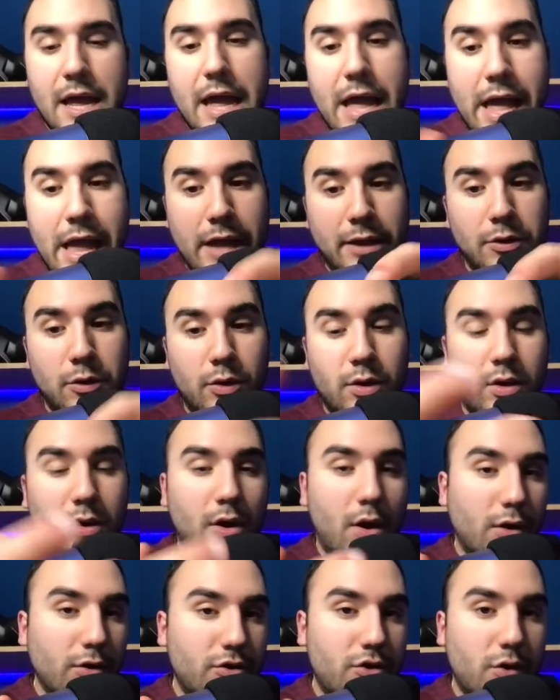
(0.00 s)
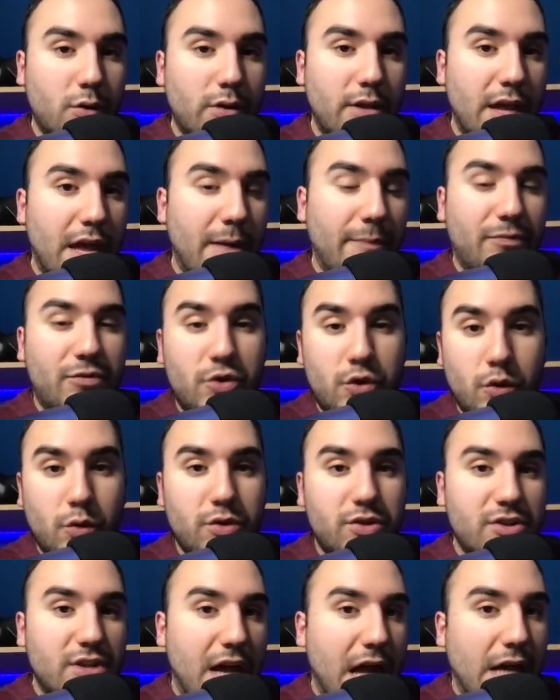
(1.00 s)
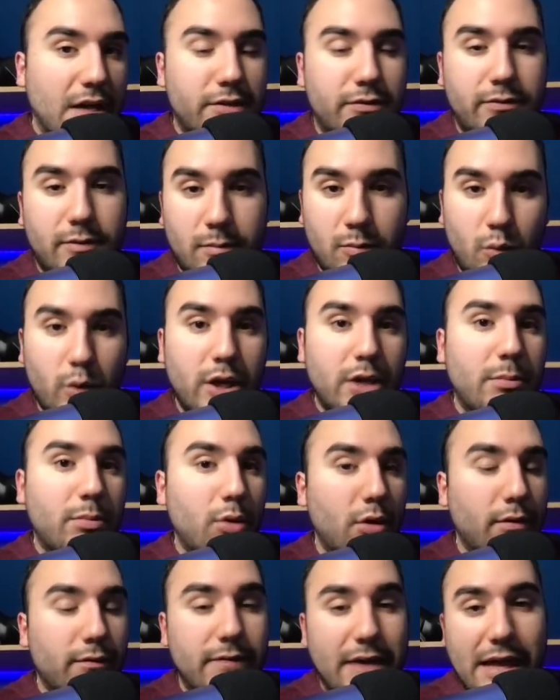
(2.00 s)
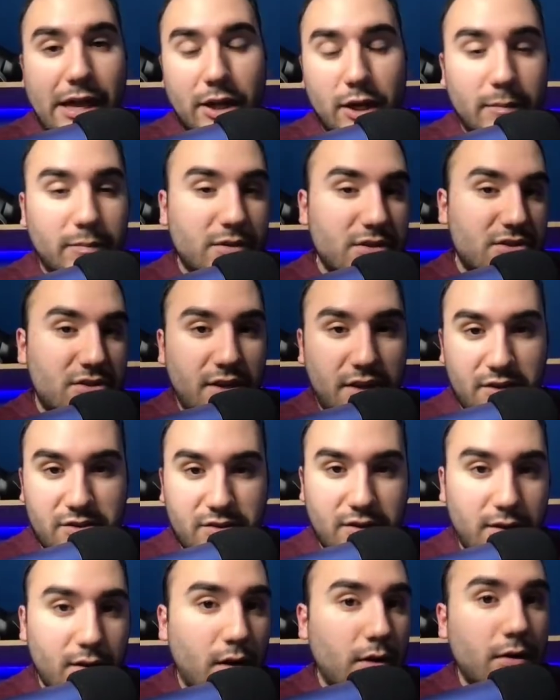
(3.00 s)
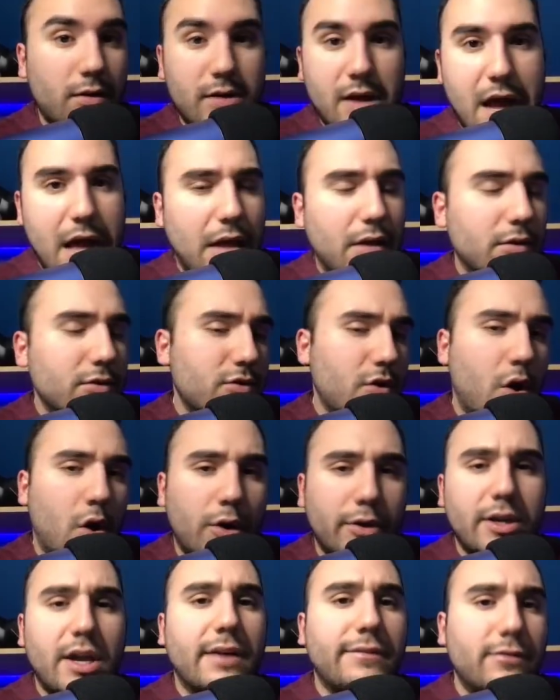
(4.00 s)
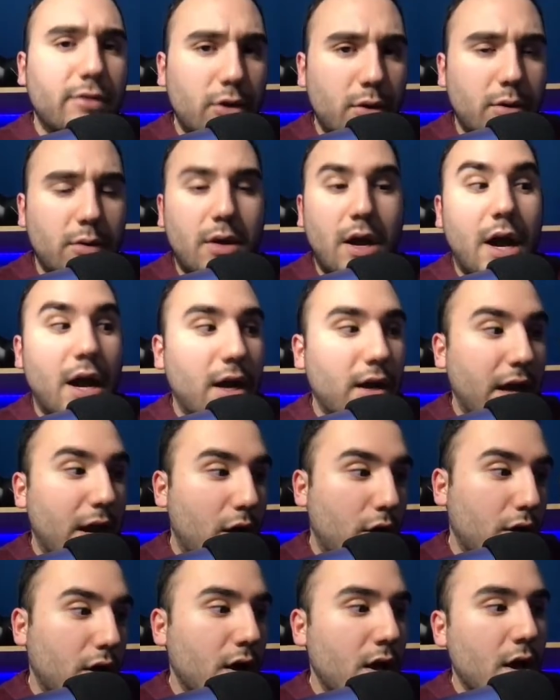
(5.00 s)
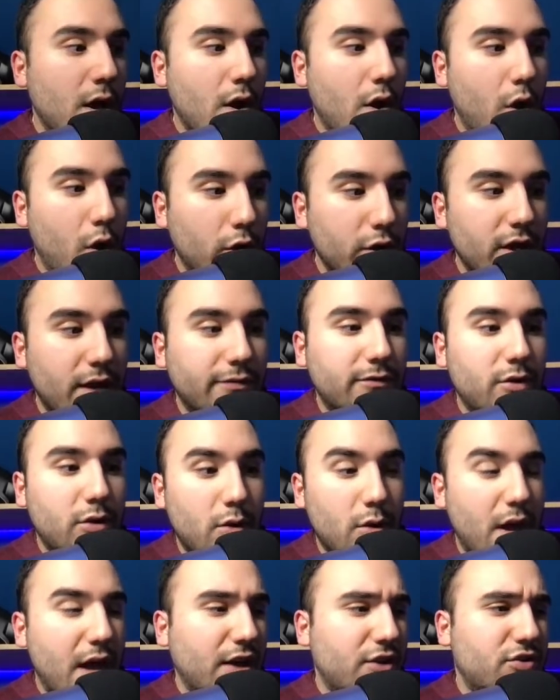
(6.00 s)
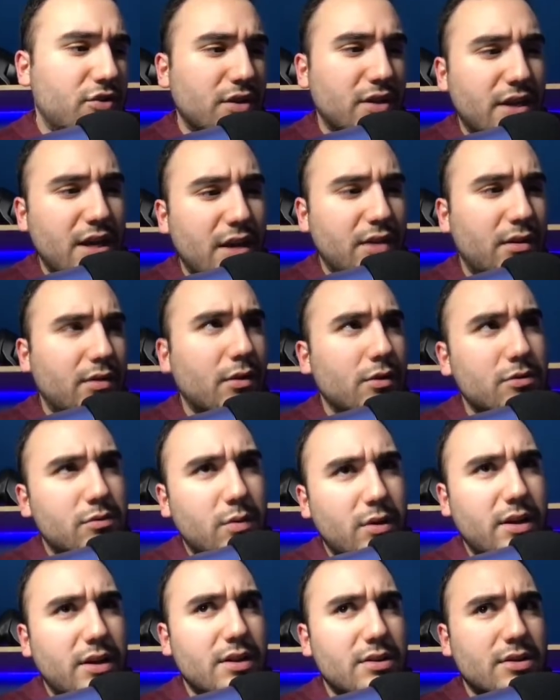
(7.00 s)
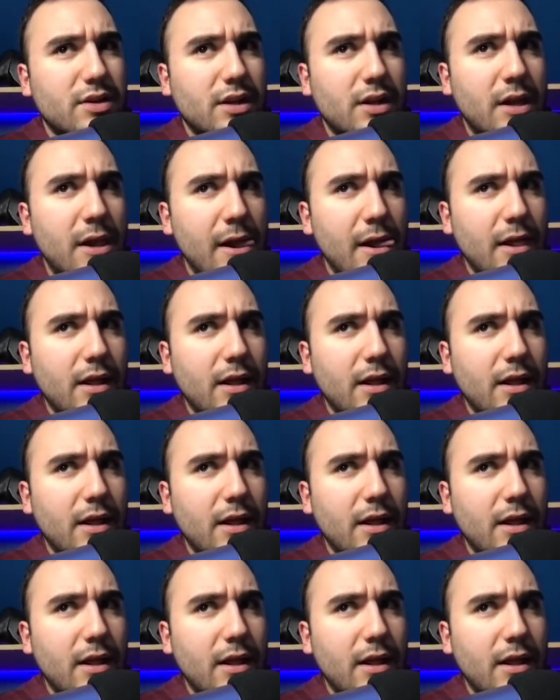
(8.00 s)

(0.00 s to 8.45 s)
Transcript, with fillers: And you could also get 2 stocks from Webull valued up to $1,600. All you have to do, to actually get those, what is it?